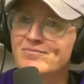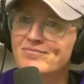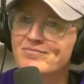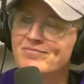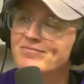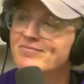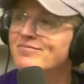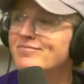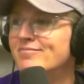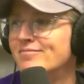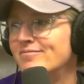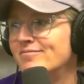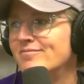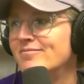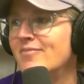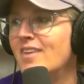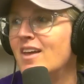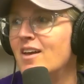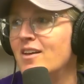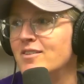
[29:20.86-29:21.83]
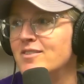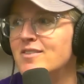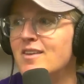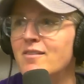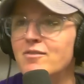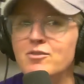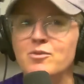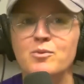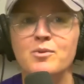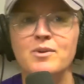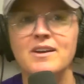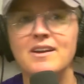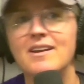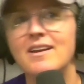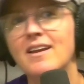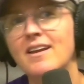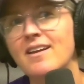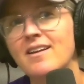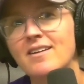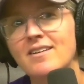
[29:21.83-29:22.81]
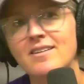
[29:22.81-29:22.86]
That's bullshit. L seven
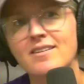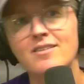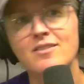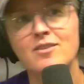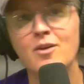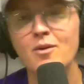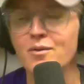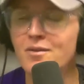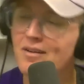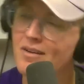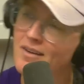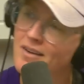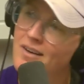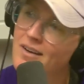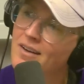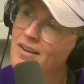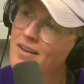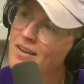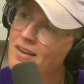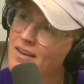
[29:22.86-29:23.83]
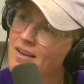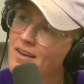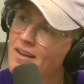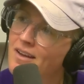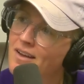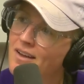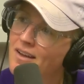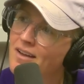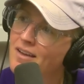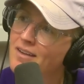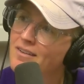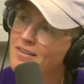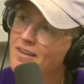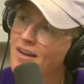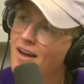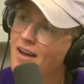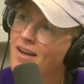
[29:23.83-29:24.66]
weenie. No I, good. I agree. Yeah.